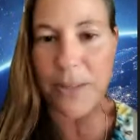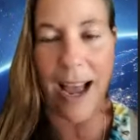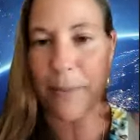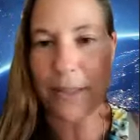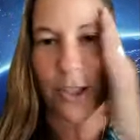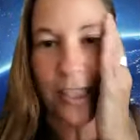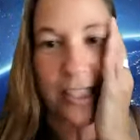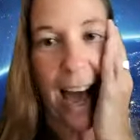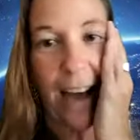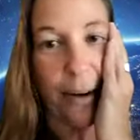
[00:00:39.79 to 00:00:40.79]
Time is
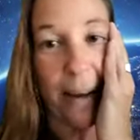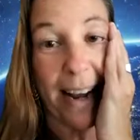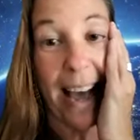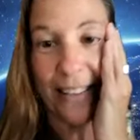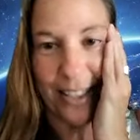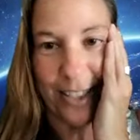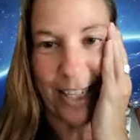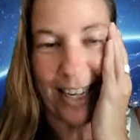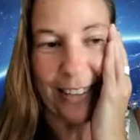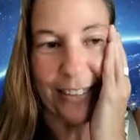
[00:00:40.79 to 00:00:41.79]
just out of my head these
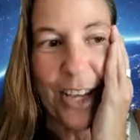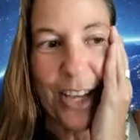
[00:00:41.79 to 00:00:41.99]
days.